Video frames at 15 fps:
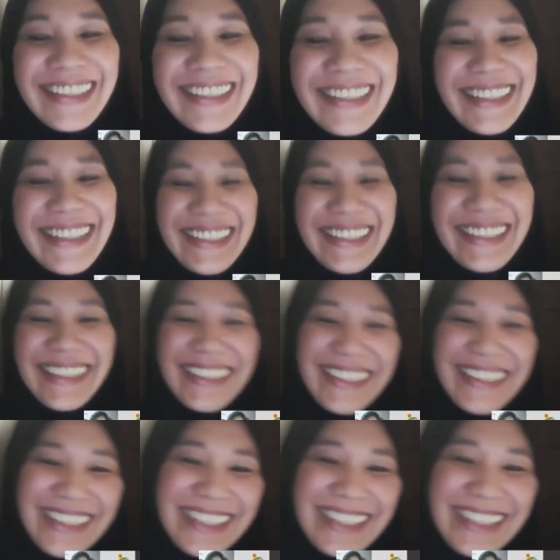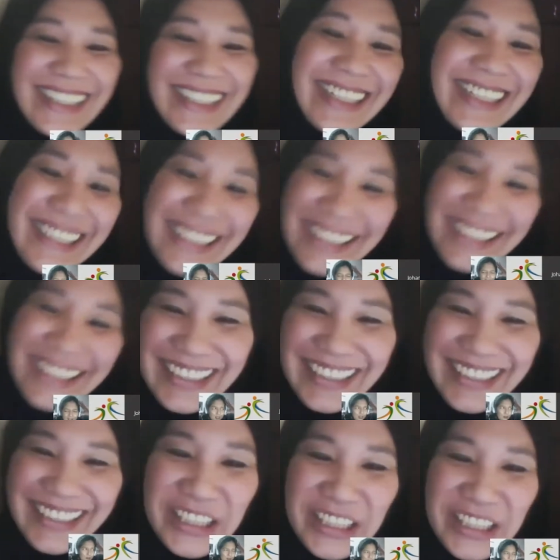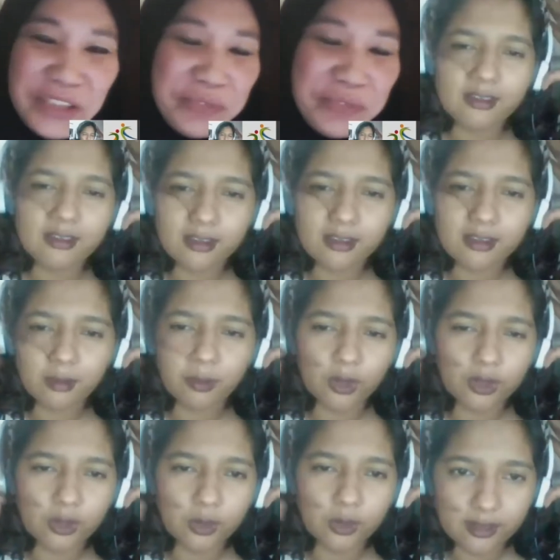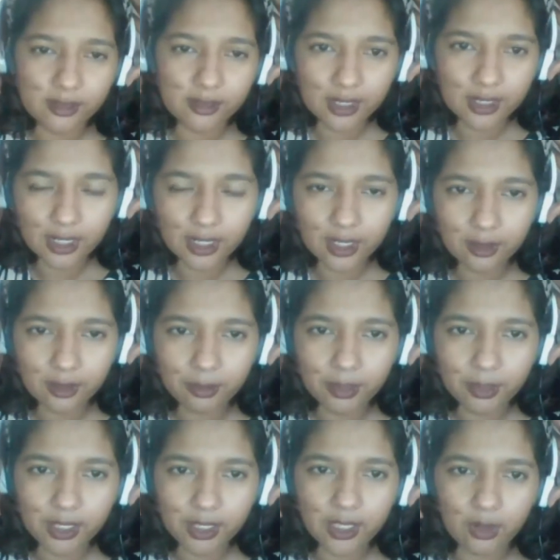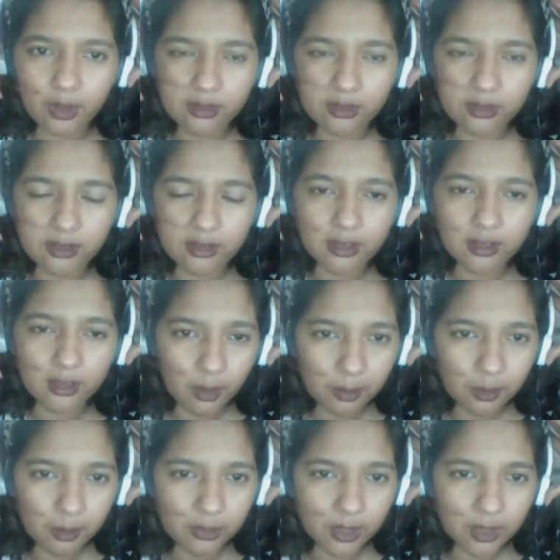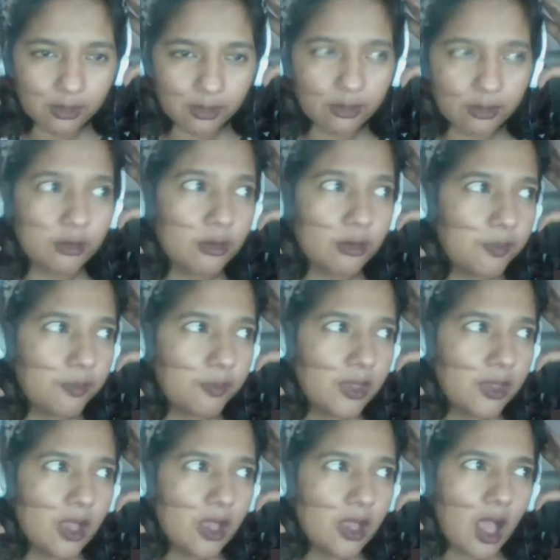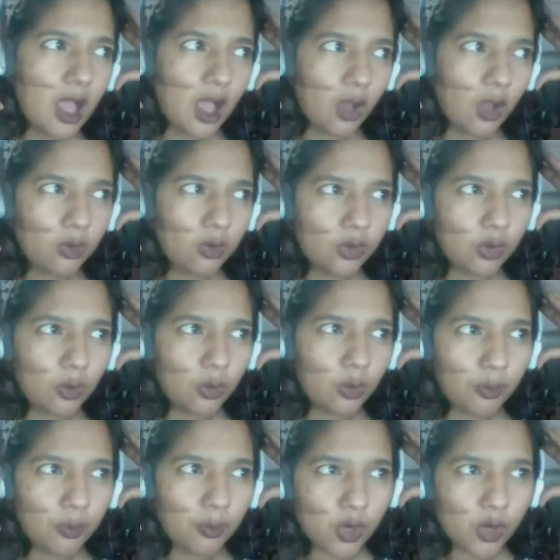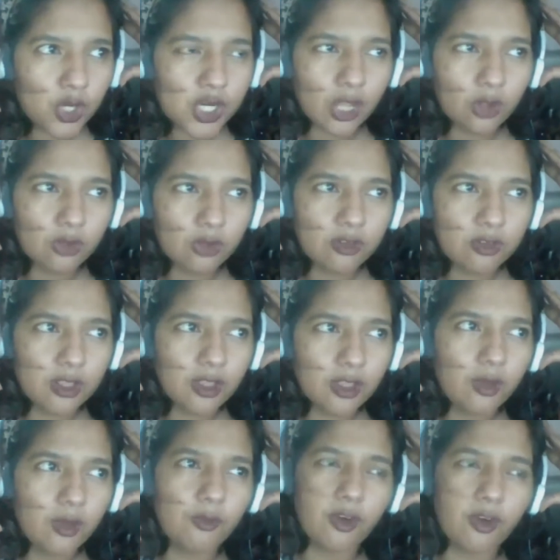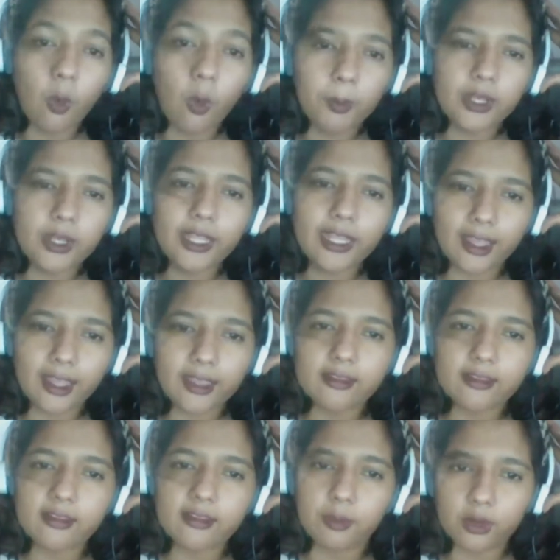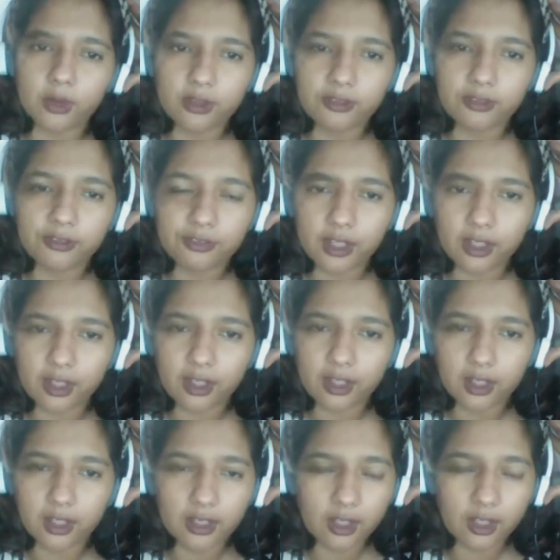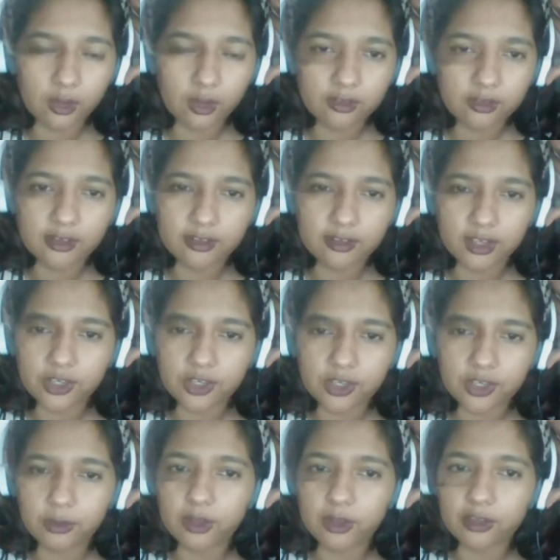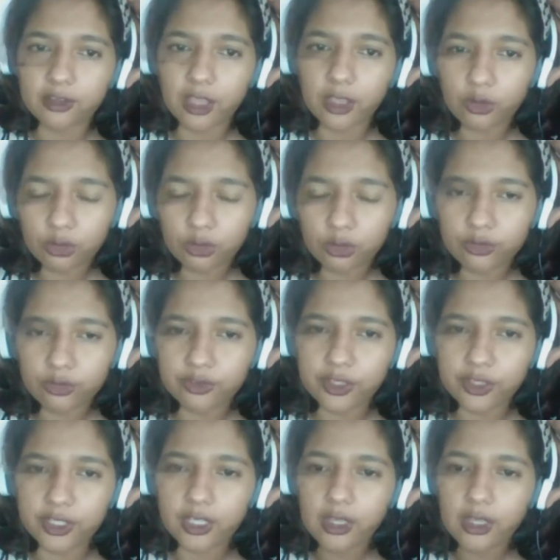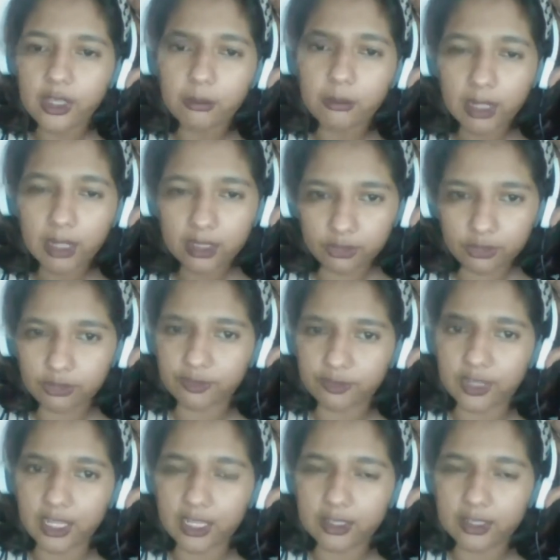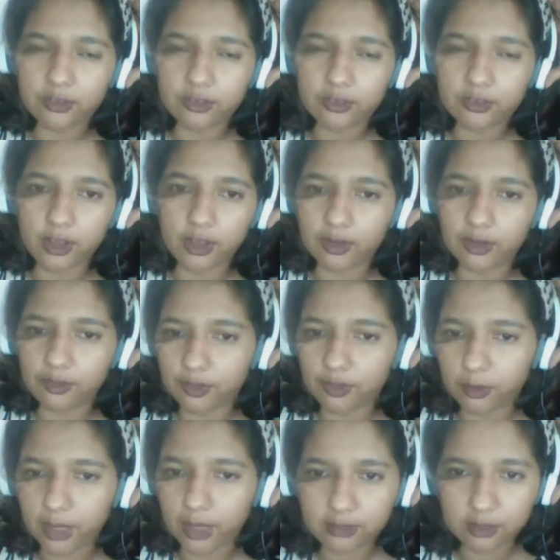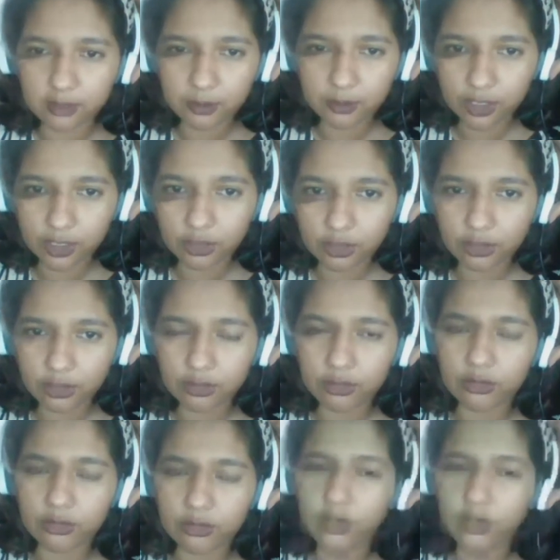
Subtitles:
Okay. Okay. I mean, is an important question, and I think many counselors and therapists would like to know, how do you approach counseling from an openly client-supportive counseling session? Because I know you see a multitude of clients, from LGBTQ